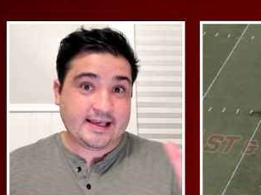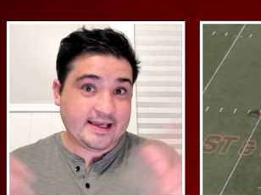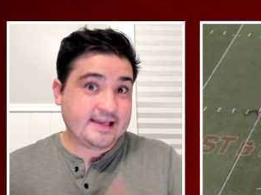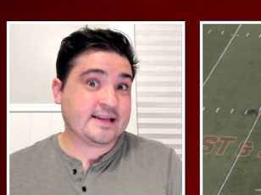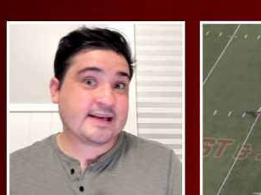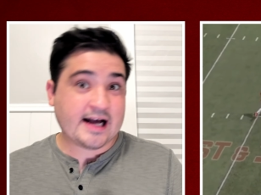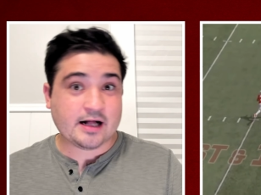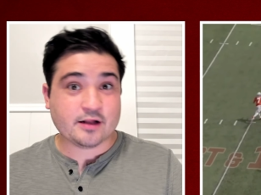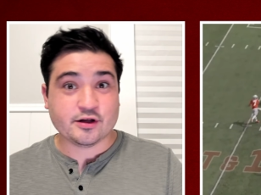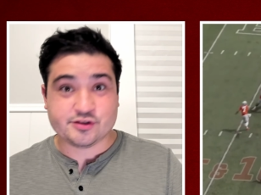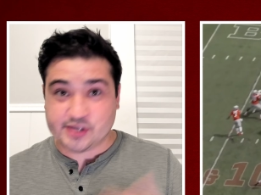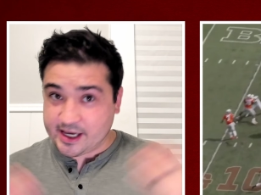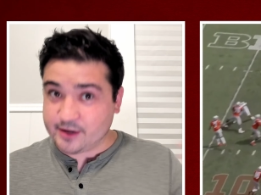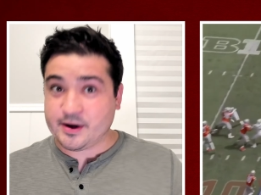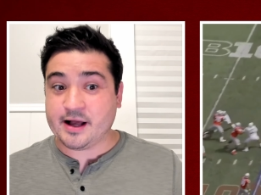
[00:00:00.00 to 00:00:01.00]
In
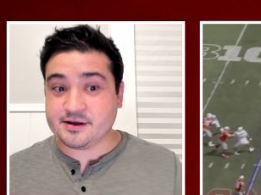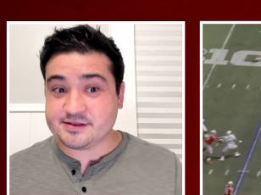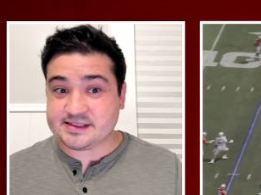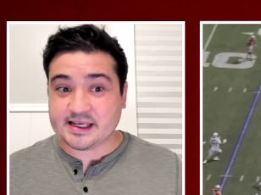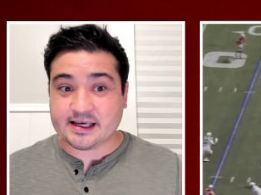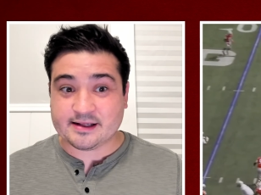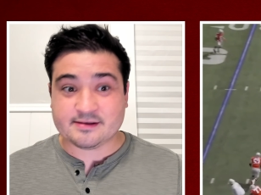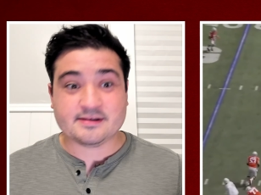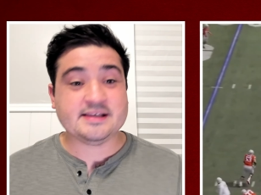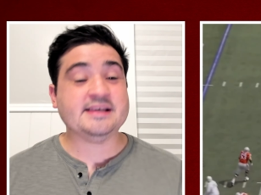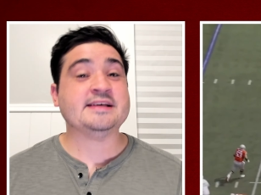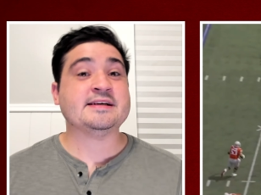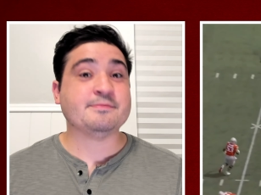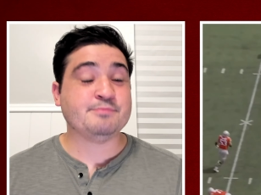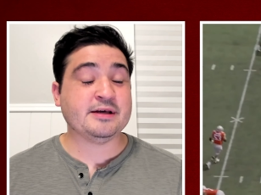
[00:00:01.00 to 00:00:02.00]
college at Ohio State,
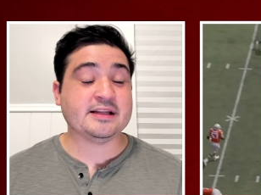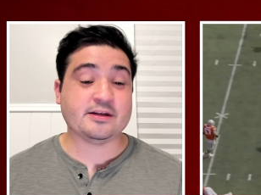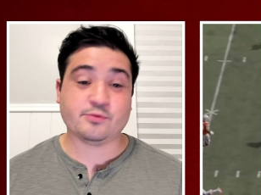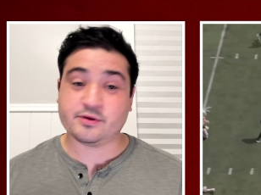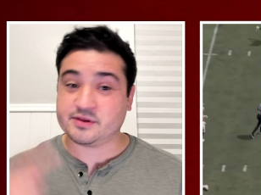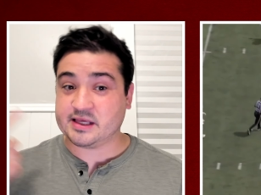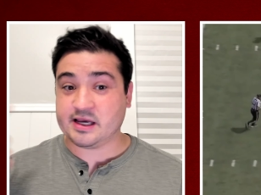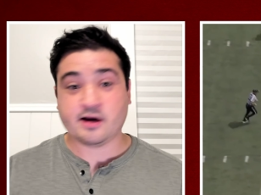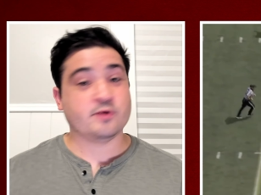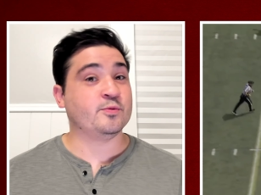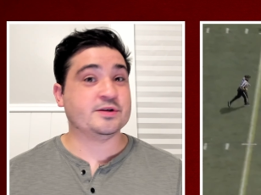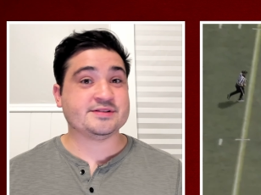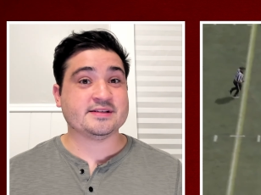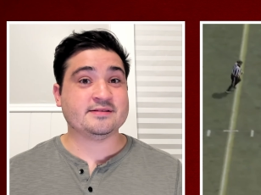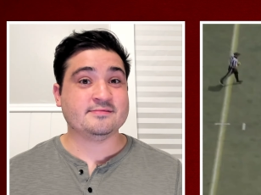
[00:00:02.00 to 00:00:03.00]
he competed with Garrett
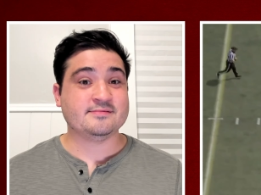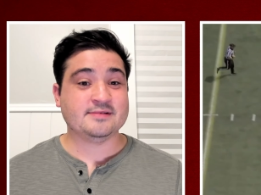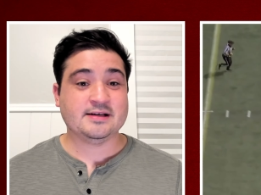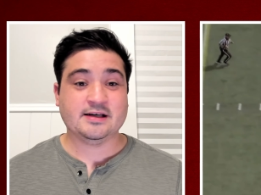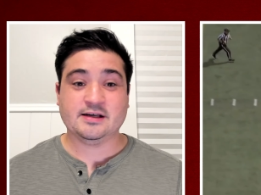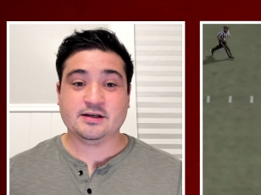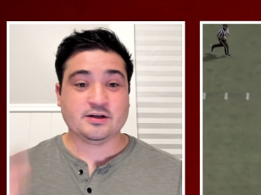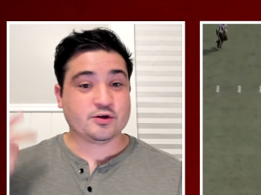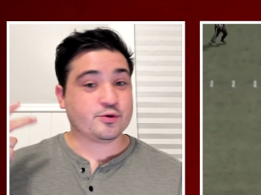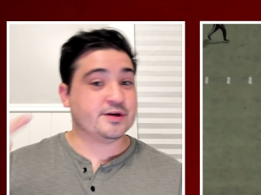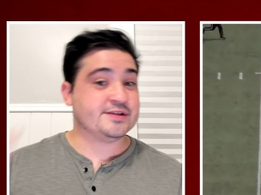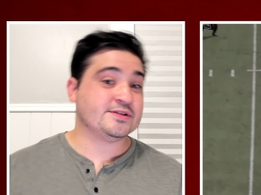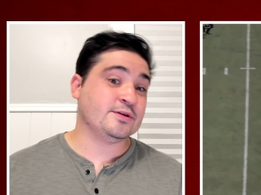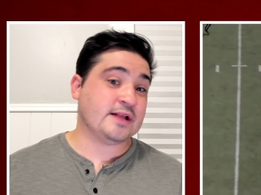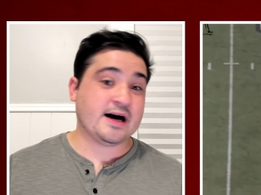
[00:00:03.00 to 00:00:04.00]
Wilson,
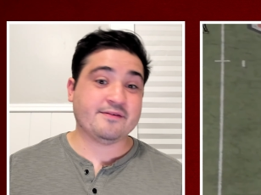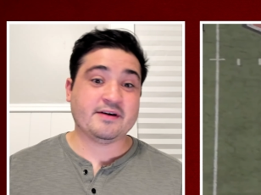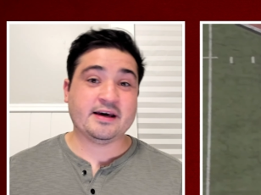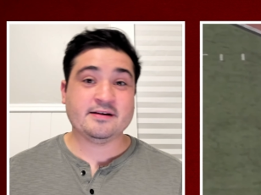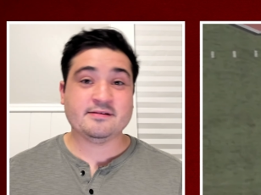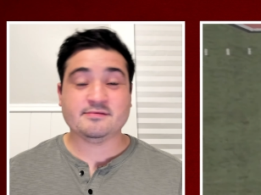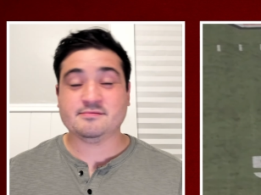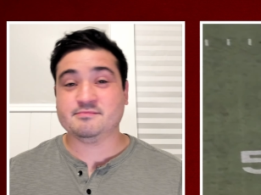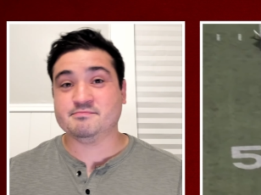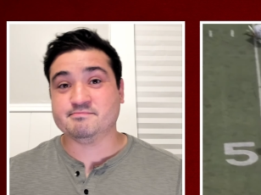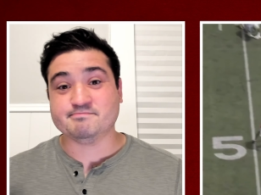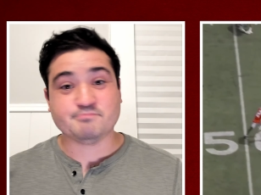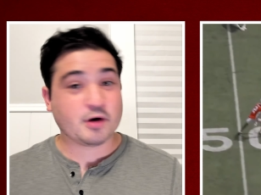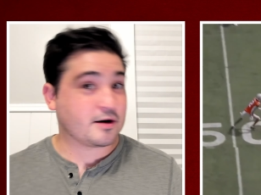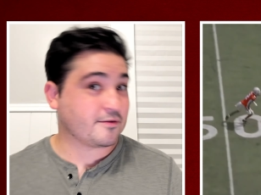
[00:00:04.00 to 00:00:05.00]
Chris Olave,
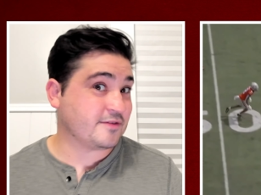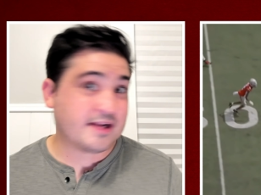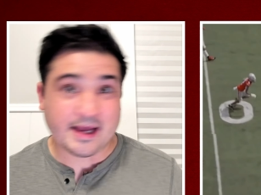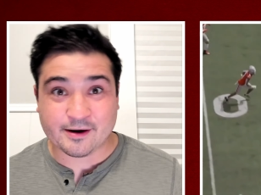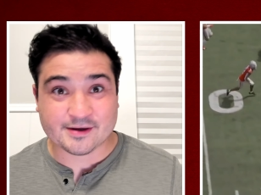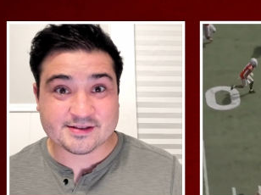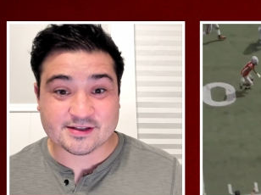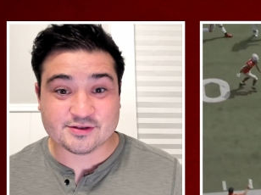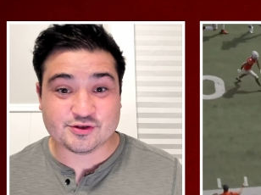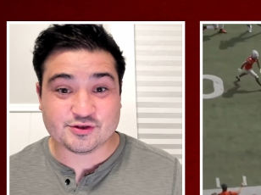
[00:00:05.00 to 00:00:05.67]
Marvin Harrison